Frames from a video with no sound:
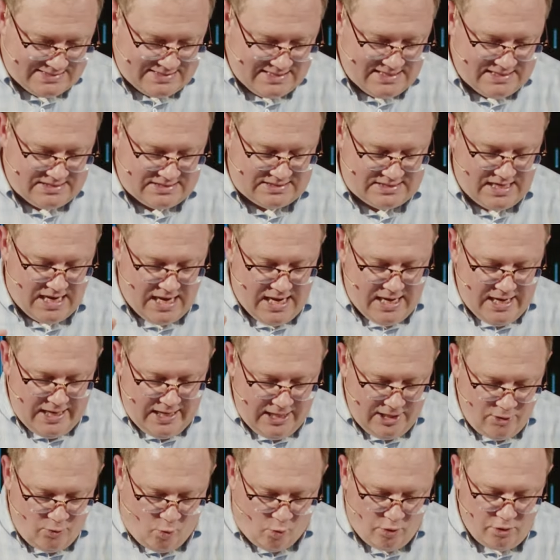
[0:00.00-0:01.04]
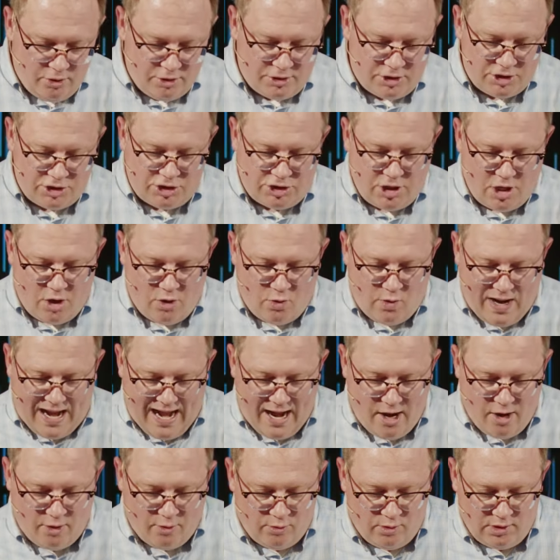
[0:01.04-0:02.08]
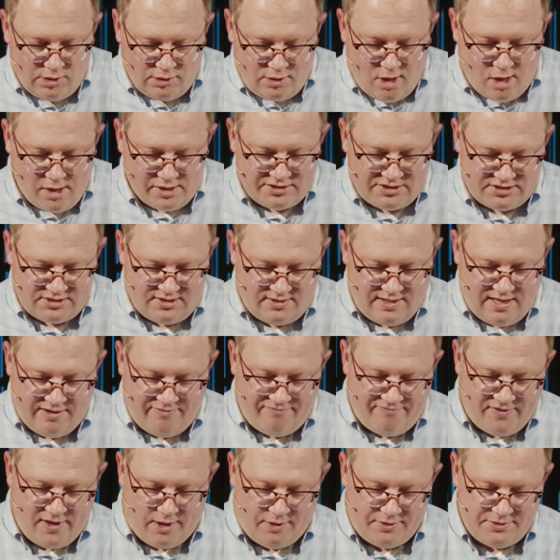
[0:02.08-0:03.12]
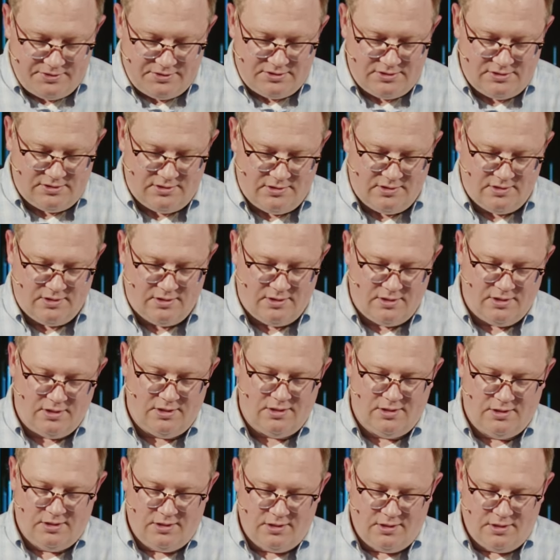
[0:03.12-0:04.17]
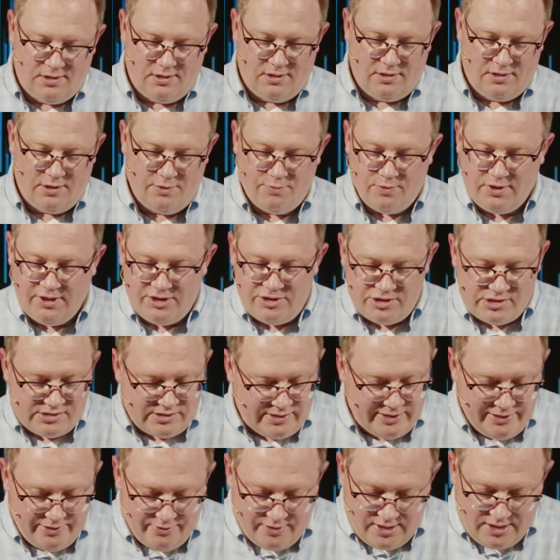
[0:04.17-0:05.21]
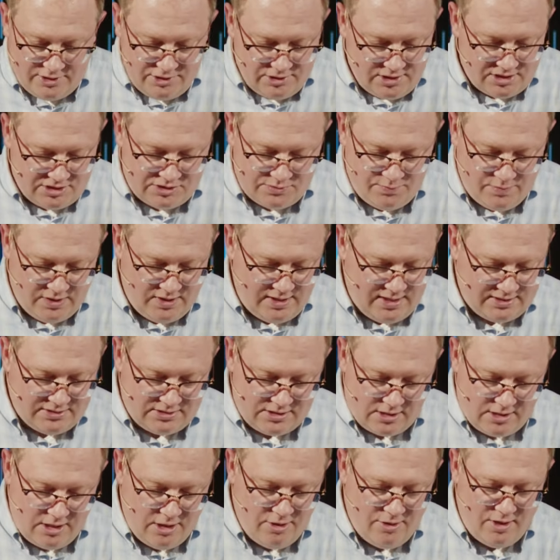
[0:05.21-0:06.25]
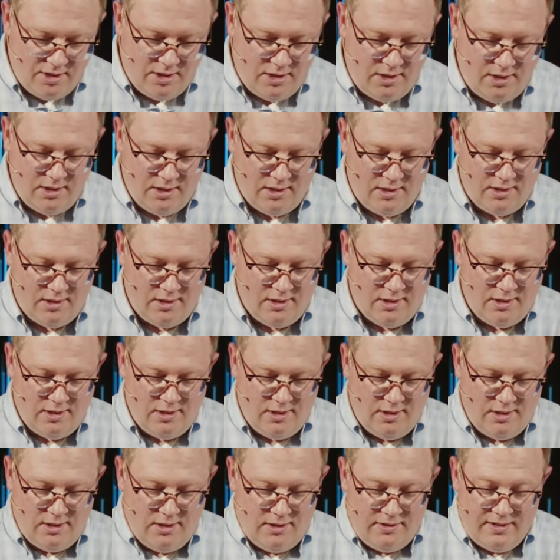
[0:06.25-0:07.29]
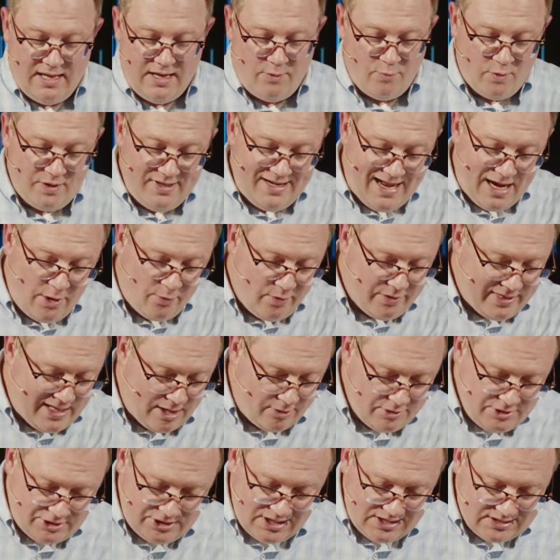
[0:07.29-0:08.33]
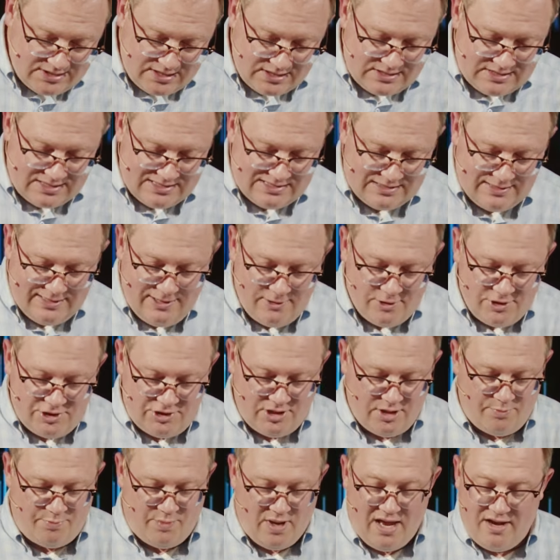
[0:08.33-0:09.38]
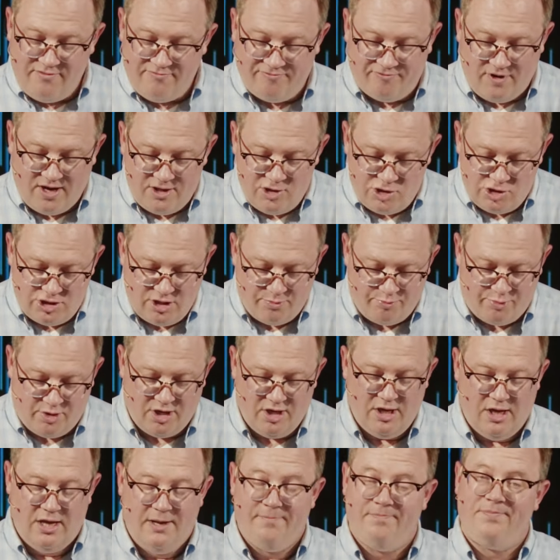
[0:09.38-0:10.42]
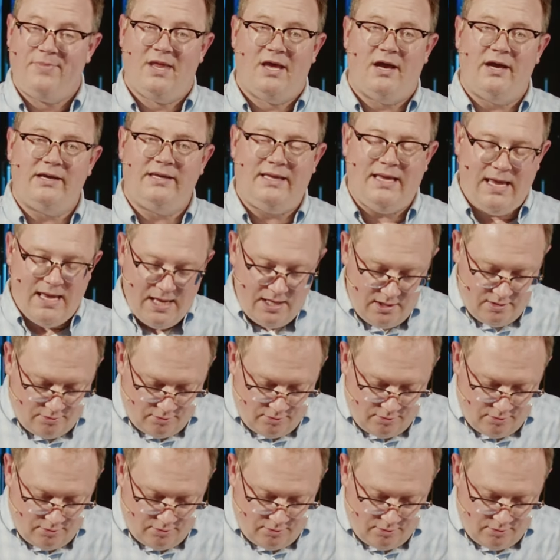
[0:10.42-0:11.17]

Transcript: this in order to show how lost they felt. Their religious leader had just been executed. They were now without Jesus' leadership and friendship, again,